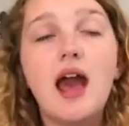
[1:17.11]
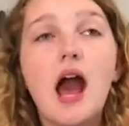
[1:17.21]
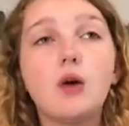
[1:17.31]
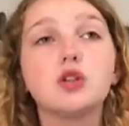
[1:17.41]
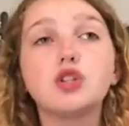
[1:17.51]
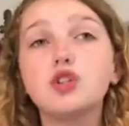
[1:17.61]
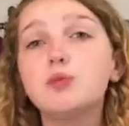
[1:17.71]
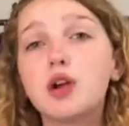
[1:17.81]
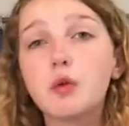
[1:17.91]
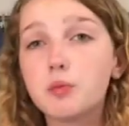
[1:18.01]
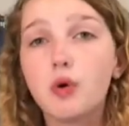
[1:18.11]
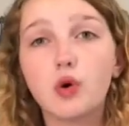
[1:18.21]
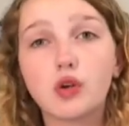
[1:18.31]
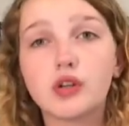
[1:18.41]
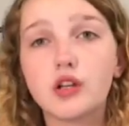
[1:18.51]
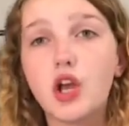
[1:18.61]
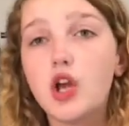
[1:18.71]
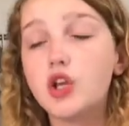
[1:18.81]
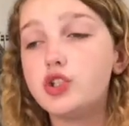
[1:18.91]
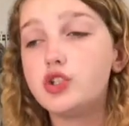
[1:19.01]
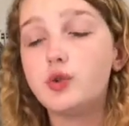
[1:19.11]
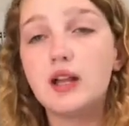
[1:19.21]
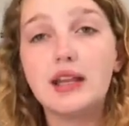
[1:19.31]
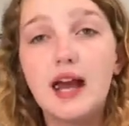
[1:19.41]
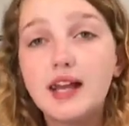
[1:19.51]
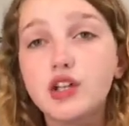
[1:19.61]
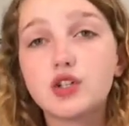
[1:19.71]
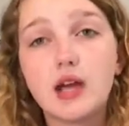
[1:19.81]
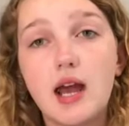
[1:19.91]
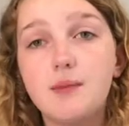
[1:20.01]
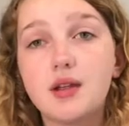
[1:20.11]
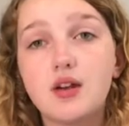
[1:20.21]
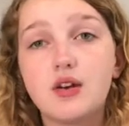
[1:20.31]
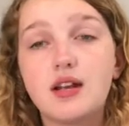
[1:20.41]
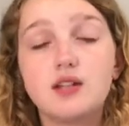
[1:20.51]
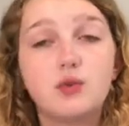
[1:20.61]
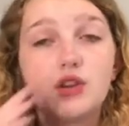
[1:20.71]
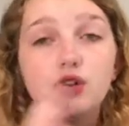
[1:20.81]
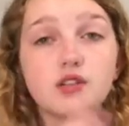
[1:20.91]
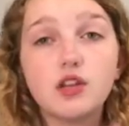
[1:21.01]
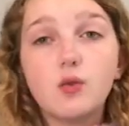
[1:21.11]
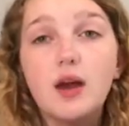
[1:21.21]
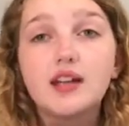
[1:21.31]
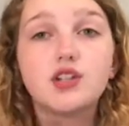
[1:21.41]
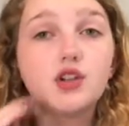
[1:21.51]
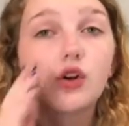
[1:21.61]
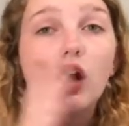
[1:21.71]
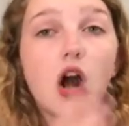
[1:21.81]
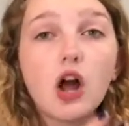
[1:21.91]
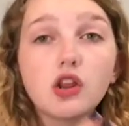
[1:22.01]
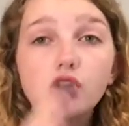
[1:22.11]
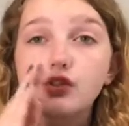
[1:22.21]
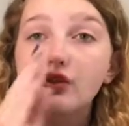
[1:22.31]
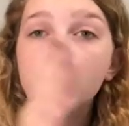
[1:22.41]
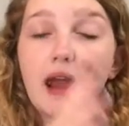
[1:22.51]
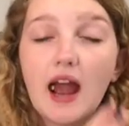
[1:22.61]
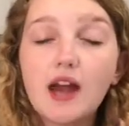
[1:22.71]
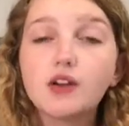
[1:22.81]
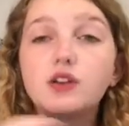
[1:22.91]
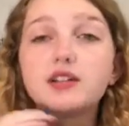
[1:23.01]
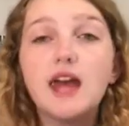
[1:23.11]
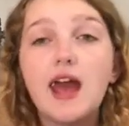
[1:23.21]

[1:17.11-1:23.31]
how it's super important to align your time periods with your silhouettes, your colors, your patterns,